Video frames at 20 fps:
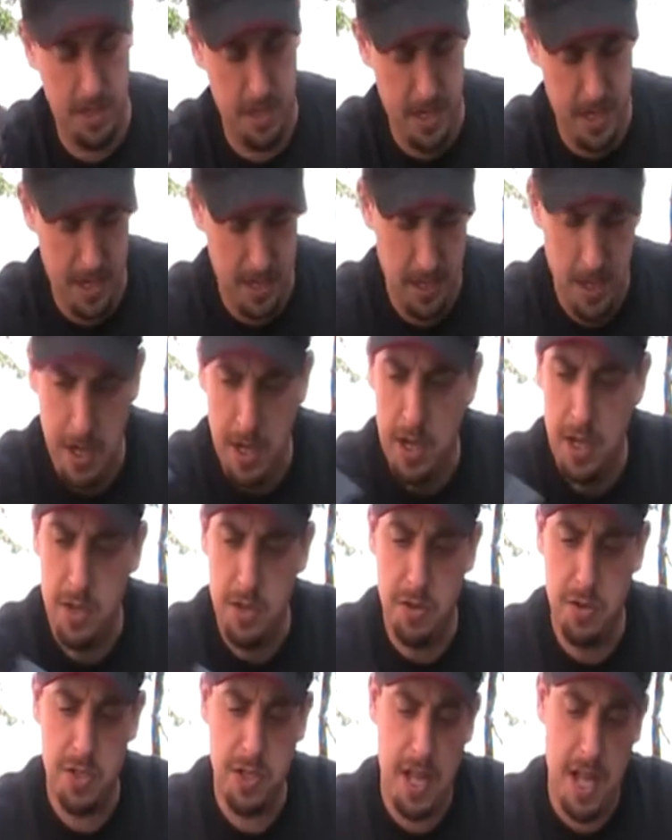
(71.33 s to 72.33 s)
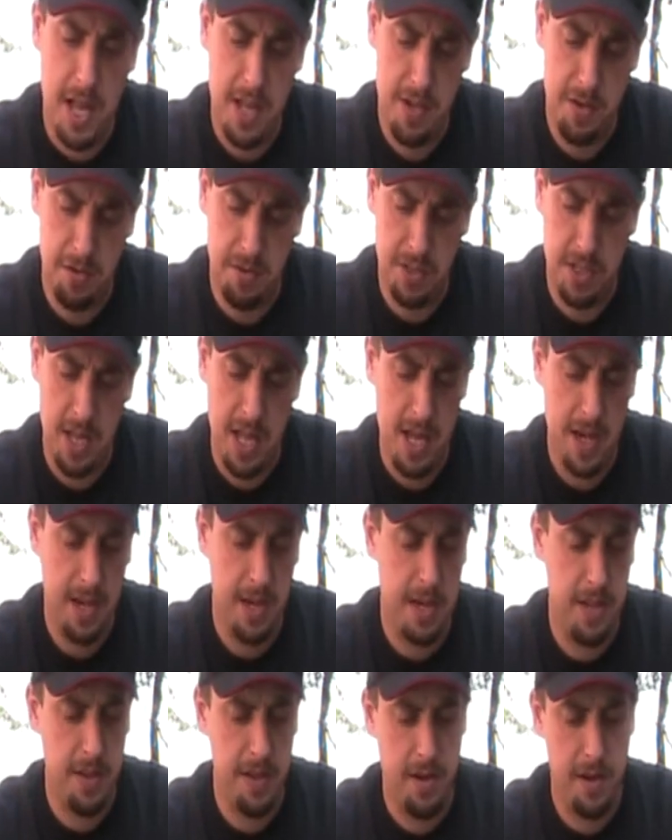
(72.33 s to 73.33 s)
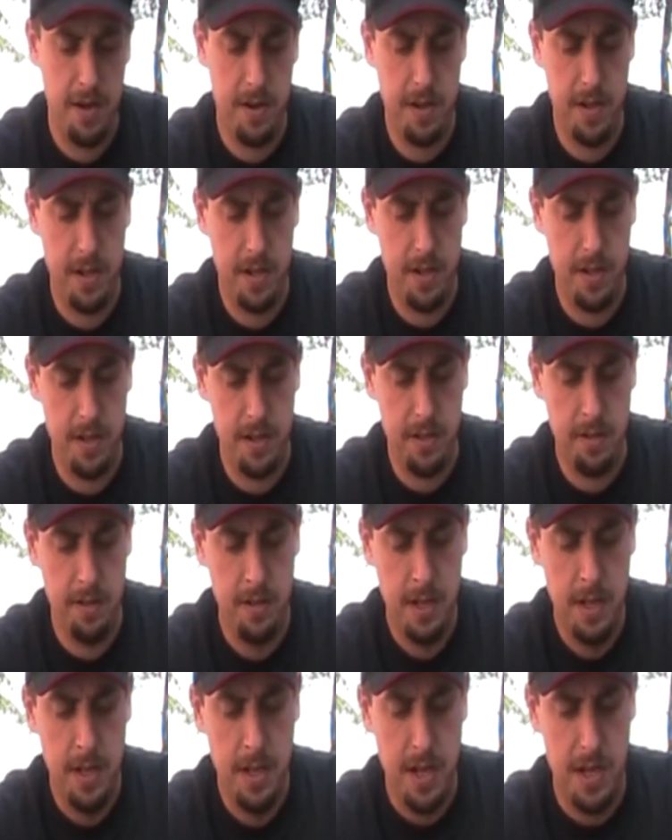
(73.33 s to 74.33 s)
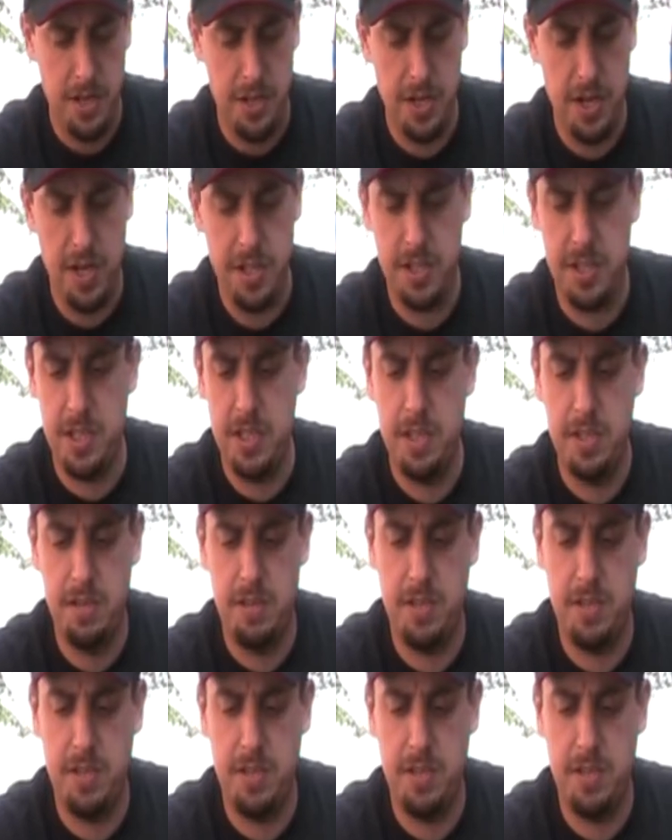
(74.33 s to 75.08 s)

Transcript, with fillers: and you slide you slide it in there and. and uh, adjust it.